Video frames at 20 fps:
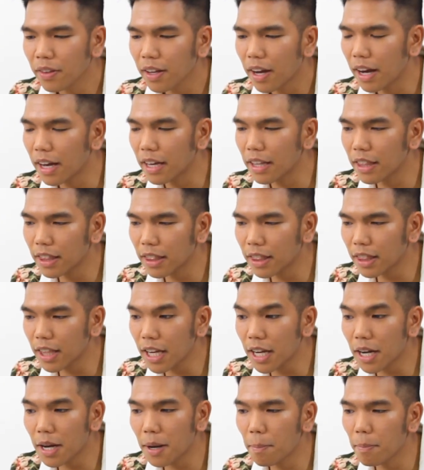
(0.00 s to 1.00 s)
I
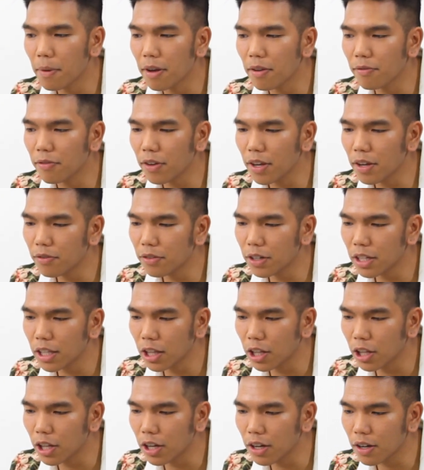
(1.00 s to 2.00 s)
think my favorite
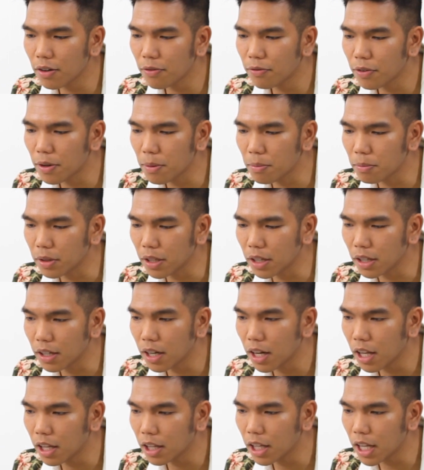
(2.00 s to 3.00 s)
look from the
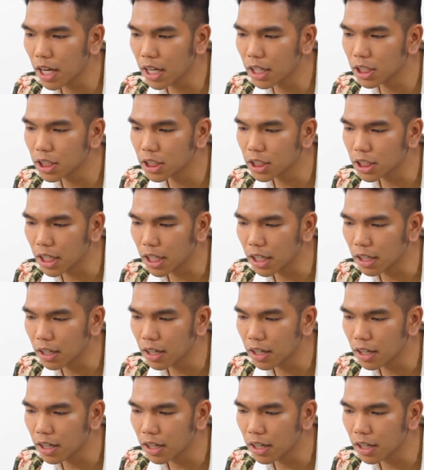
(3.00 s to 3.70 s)
collection